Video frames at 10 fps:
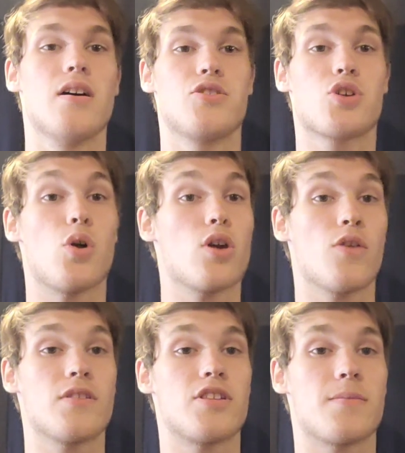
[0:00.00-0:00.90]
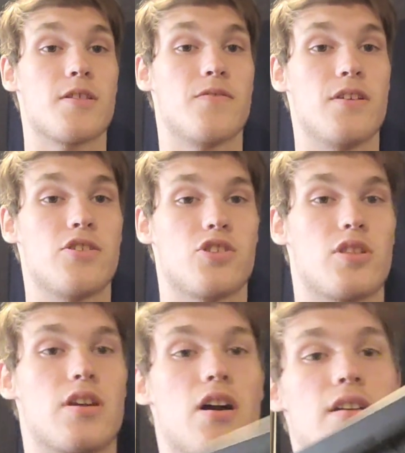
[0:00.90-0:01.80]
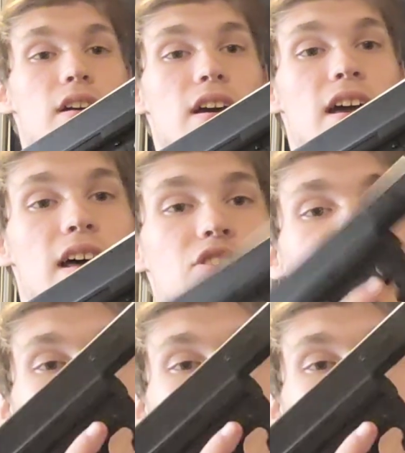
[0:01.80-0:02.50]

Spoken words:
So going over some of the features of the gun, it has a